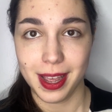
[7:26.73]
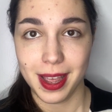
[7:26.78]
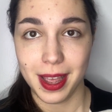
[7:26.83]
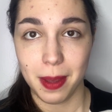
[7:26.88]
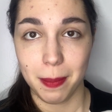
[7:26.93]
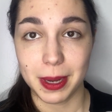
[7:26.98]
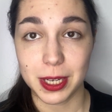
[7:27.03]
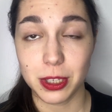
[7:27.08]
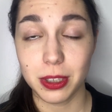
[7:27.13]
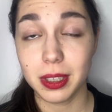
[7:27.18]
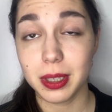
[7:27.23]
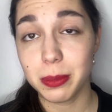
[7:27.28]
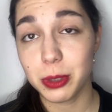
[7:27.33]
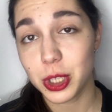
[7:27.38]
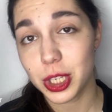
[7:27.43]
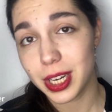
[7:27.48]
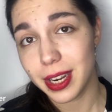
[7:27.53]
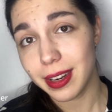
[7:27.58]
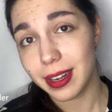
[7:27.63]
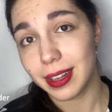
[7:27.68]
My Telegram
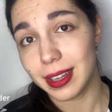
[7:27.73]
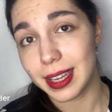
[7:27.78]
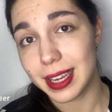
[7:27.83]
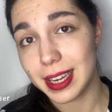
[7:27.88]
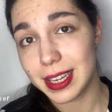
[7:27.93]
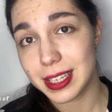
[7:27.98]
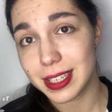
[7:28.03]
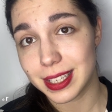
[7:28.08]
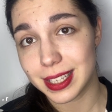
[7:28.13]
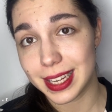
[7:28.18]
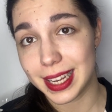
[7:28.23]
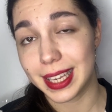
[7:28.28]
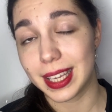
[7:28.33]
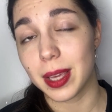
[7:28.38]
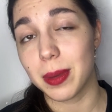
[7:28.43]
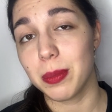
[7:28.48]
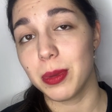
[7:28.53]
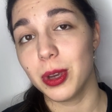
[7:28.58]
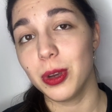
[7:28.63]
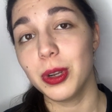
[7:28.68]
channel is a
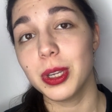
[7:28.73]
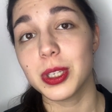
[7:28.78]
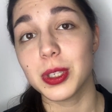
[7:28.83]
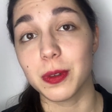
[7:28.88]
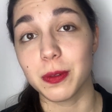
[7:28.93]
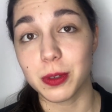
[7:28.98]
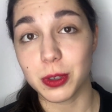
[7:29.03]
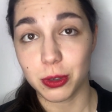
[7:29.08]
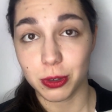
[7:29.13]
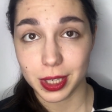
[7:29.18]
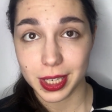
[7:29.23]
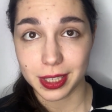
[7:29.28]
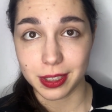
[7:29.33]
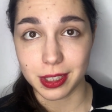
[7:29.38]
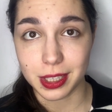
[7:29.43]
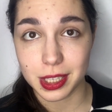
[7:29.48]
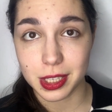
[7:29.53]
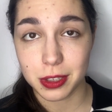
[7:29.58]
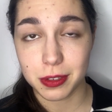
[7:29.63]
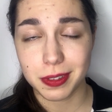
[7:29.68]
community of
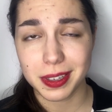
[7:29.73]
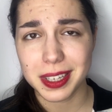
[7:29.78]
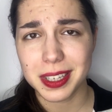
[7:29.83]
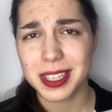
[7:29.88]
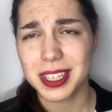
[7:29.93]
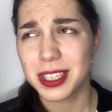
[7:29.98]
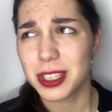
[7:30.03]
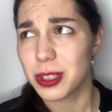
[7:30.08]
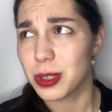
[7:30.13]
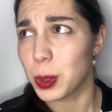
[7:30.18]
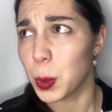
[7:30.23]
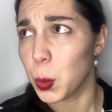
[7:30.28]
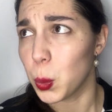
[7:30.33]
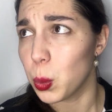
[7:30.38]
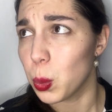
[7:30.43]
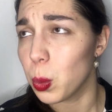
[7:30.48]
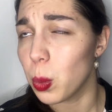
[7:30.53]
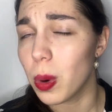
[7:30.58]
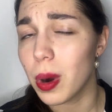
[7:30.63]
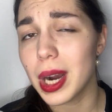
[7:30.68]
traders of
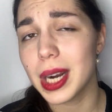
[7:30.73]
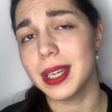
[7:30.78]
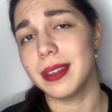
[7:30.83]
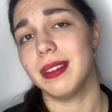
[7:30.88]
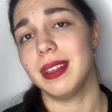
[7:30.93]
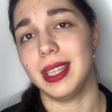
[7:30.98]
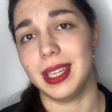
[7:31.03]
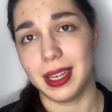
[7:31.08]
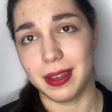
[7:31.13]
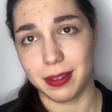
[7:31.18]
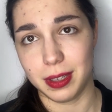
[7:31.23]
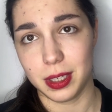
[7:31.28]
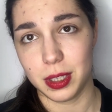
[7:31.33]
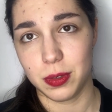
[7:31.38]
varying levels,